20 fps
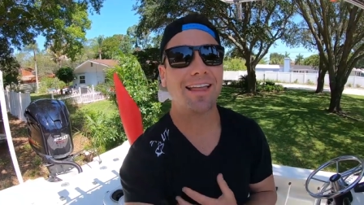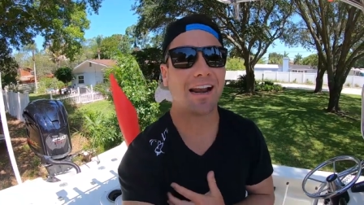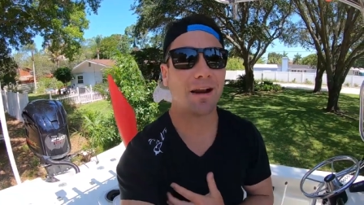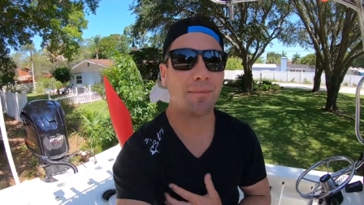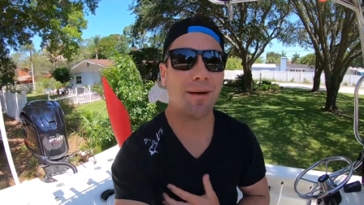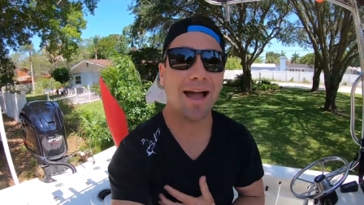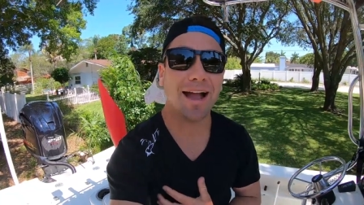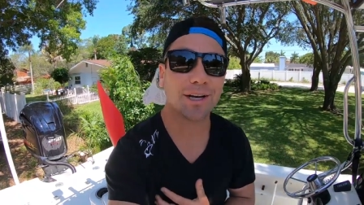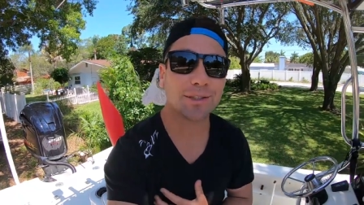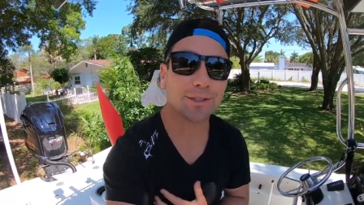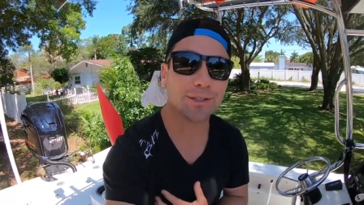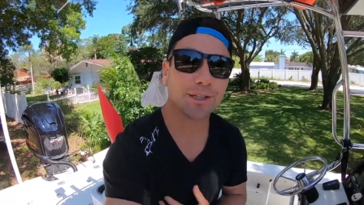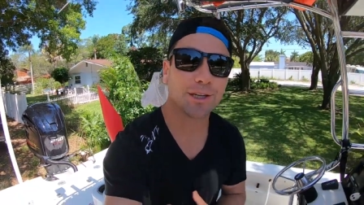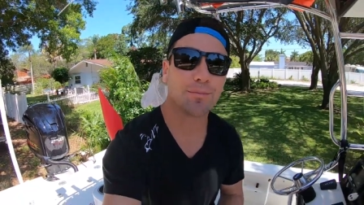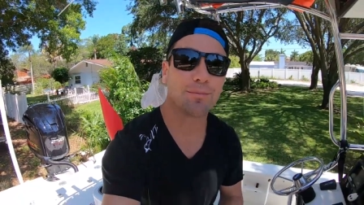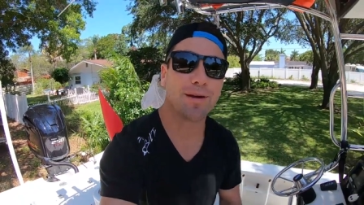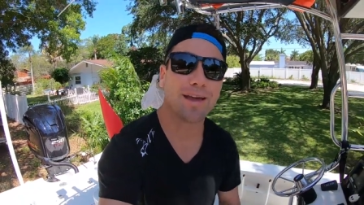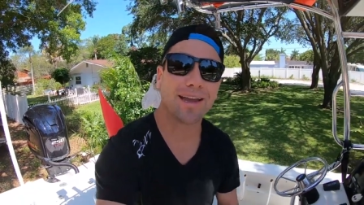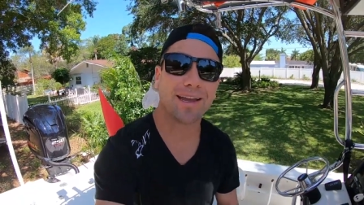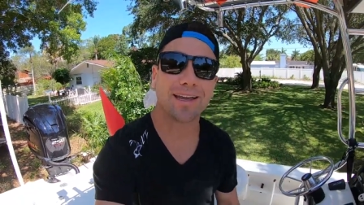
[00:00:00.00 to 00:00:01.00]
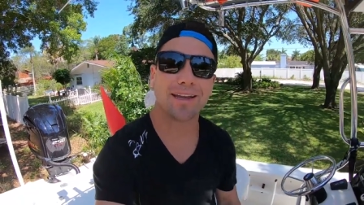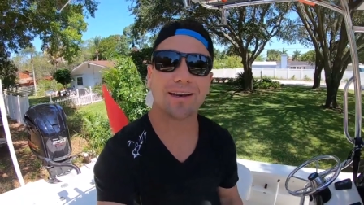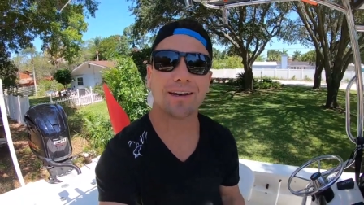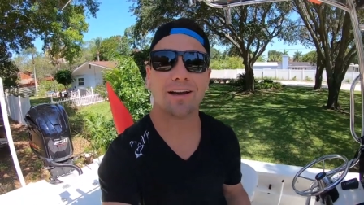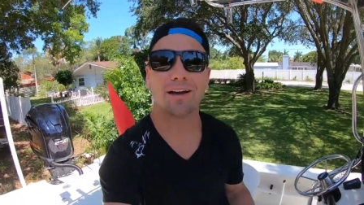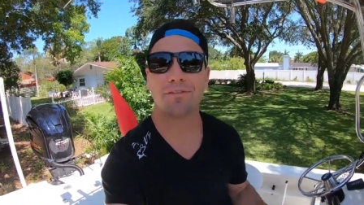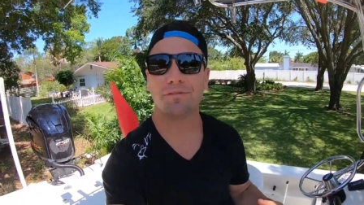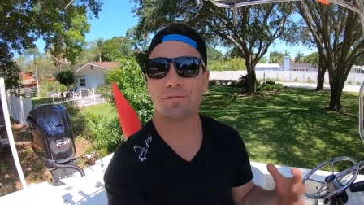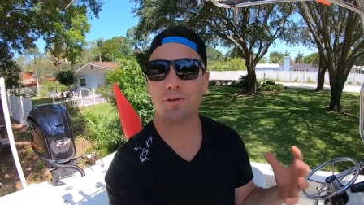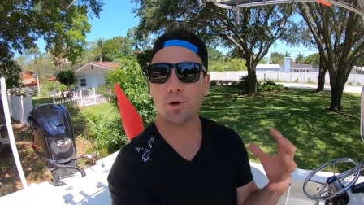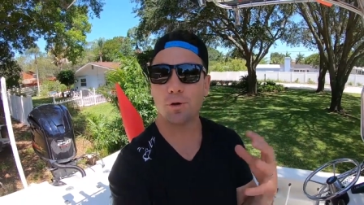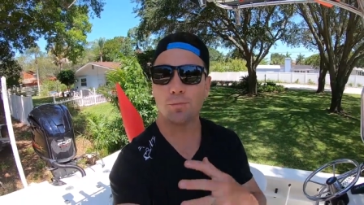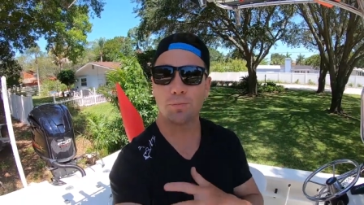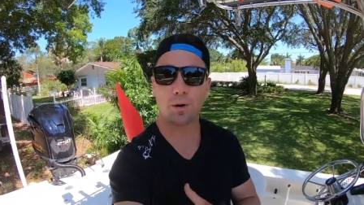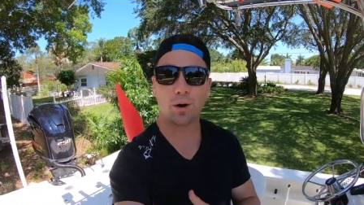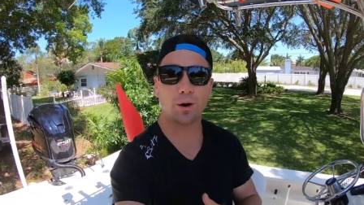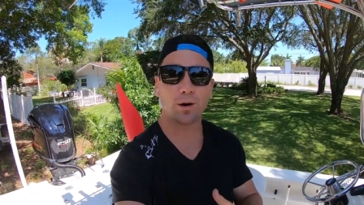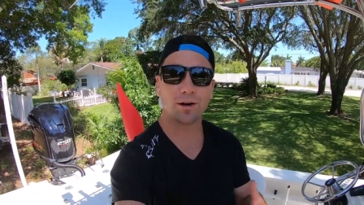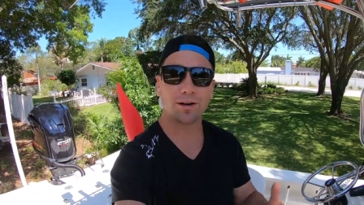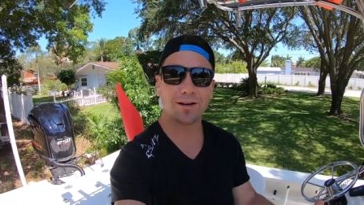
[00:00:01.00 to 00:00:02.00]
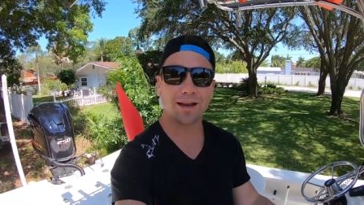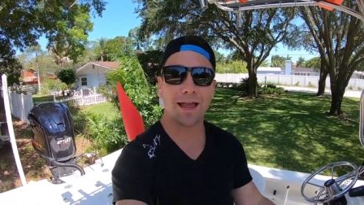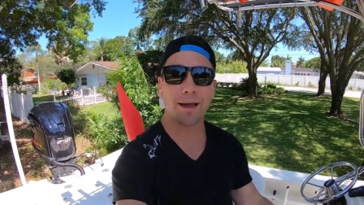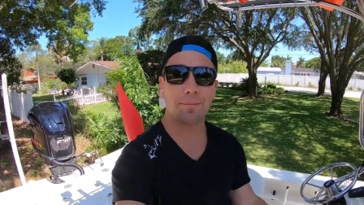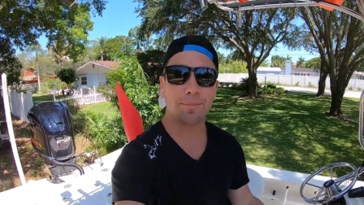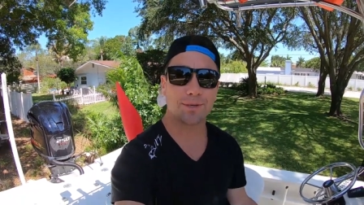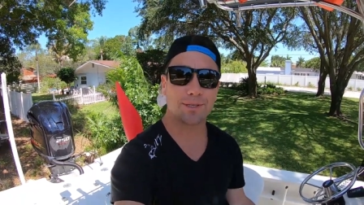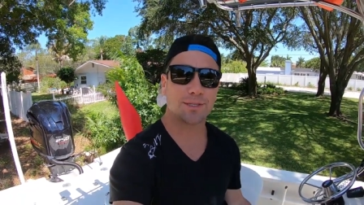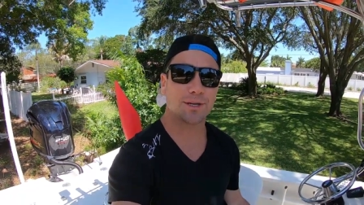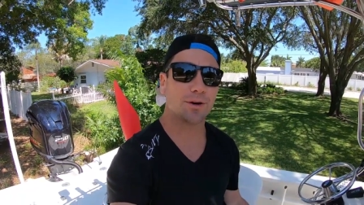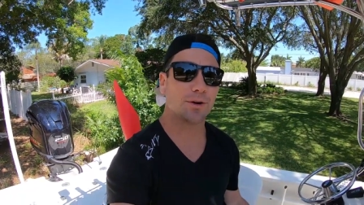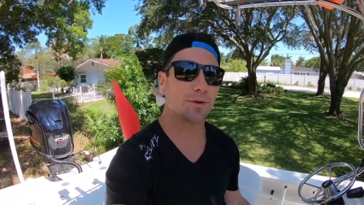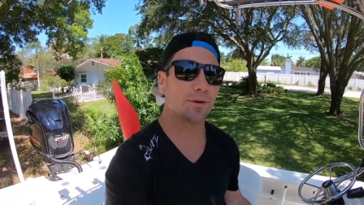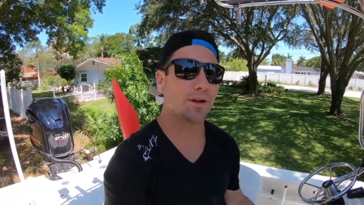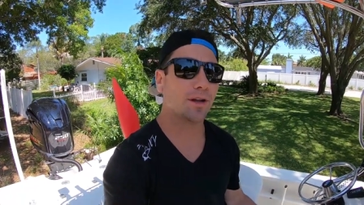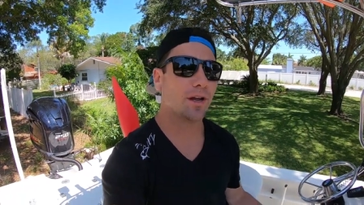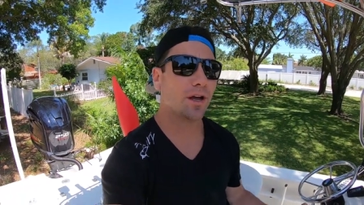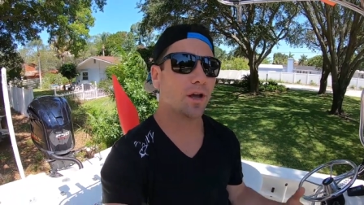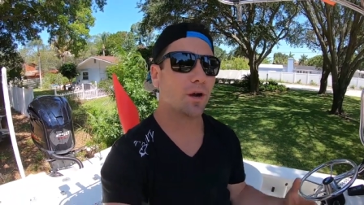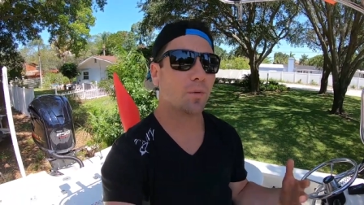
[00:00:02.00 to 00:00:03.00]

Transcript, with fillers: that I'm actually gonna make it a few-part episode.